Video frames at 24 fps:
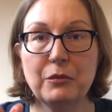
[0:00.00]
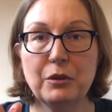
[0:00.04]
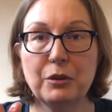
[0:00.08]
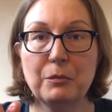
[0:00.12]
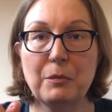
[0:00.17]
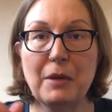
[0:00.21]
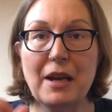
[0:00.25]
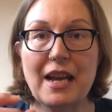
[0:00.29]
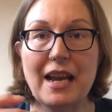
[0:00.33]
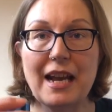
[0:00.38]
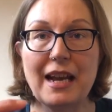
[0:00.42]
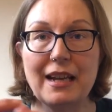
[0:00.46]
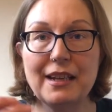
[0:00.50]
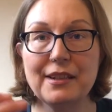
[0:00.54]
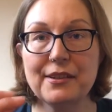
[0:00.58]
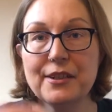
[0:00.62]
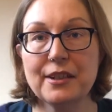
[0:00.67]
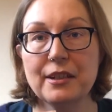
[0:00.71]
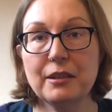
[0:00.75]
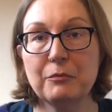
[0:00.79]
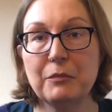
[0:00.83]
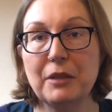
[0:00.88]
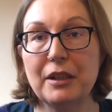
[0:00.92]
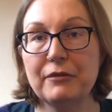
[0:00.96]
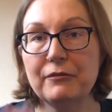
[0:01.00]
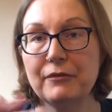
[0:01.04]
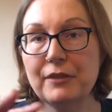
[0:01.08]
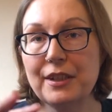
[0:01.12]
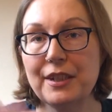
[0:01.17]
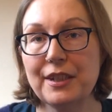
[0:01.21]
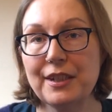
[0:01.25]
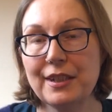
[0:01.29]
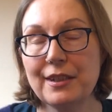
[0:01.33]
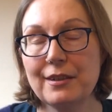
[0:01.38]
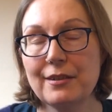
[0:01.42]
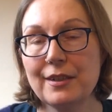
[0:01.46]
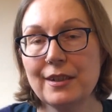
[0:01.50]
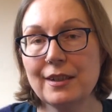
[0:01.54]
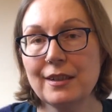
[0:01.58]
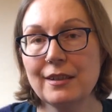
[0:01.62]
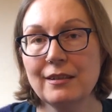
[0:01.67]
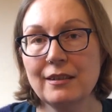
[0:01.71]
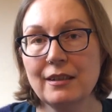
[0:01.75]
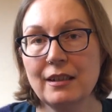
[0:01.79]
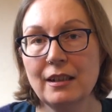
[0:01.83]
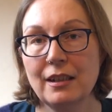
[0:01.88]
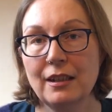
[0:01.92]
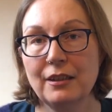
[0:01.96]
on my hands and my wrists
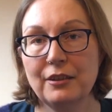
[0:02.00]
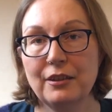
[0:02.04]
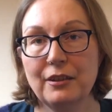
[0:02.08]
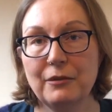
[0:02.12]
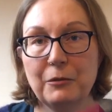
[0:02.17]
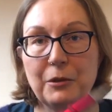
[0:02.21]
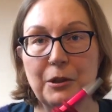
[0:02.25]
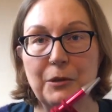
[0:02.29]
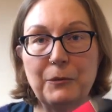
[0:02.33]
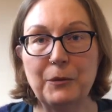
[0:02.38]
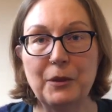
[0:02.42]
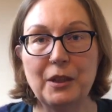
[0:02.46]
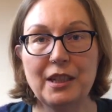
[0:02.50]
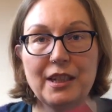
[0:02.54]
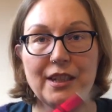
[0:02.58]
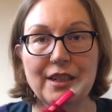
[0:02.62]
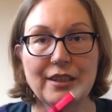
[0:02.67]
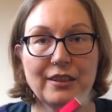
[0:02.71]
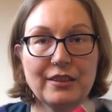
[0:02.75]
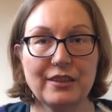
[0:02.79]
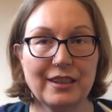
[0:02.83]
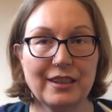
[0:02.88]
to knit with this, because